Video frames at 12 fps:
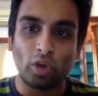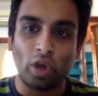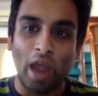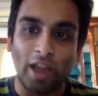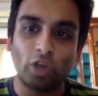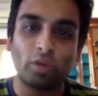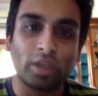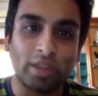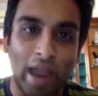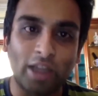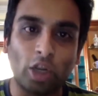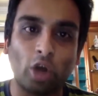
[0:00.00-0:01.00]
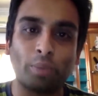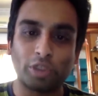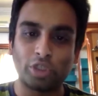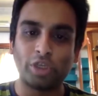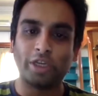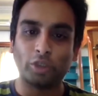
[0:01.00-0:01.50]
know, hand over that
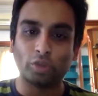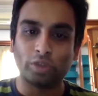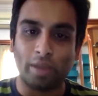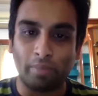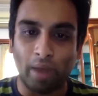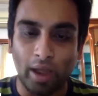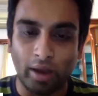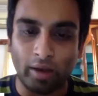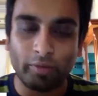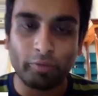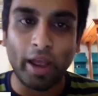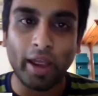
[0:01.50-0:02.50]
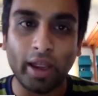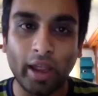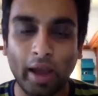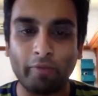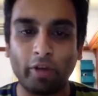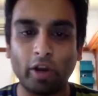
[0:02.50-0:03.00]
opportunity to them.
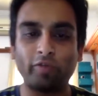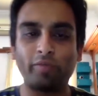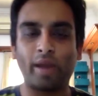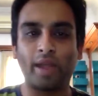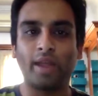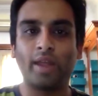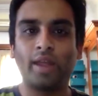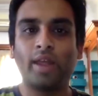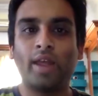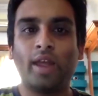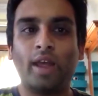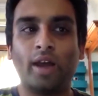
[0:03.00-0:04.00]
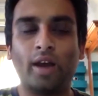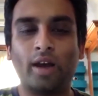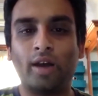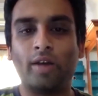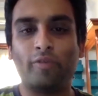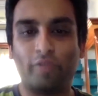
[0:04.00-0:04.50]
One of my
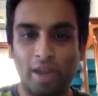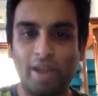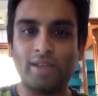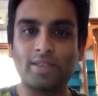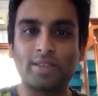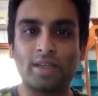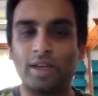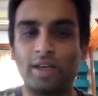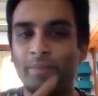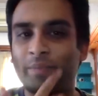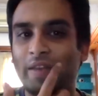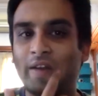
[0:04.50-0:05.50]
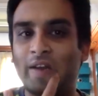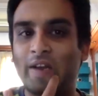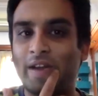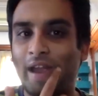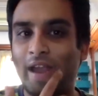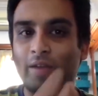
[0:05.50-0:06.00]
friends
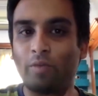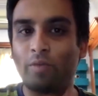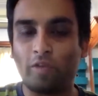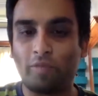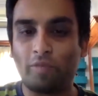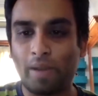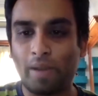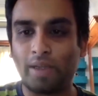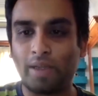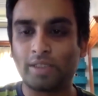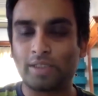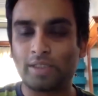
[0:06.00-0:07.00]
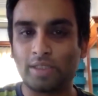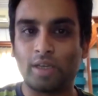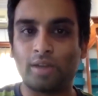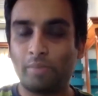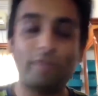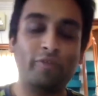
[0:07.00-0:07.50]
and one of my mentors
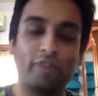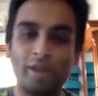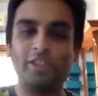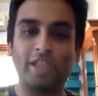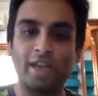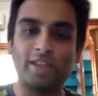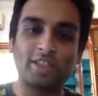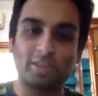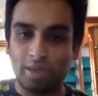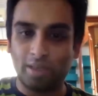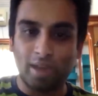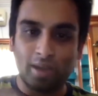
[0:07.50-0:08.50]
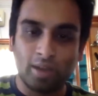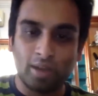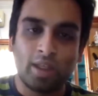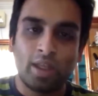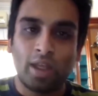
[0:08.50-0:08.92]
shared this, but then